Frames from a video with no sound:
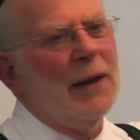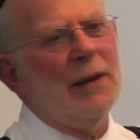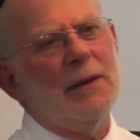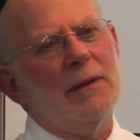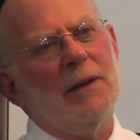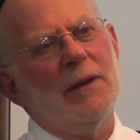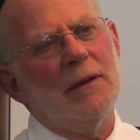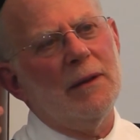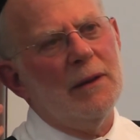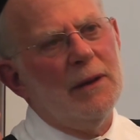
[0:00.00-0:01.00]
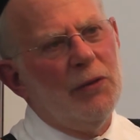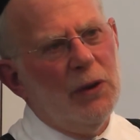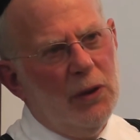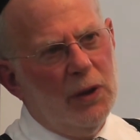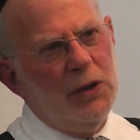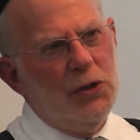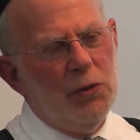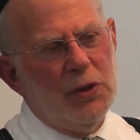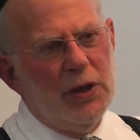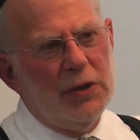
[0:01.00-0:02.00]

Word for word: And if you look at Jewish